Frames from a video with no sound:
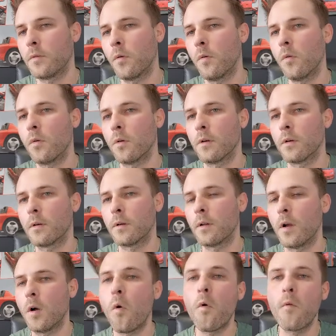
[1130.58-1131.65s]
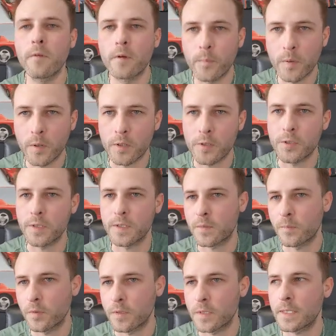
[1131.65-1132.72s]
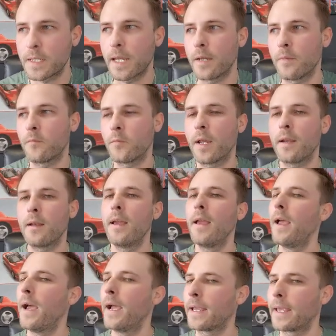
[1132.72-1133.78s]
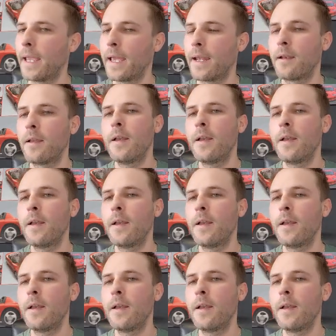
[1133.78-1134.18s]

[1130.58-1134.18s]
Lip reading: or over purchased per se, right? Again,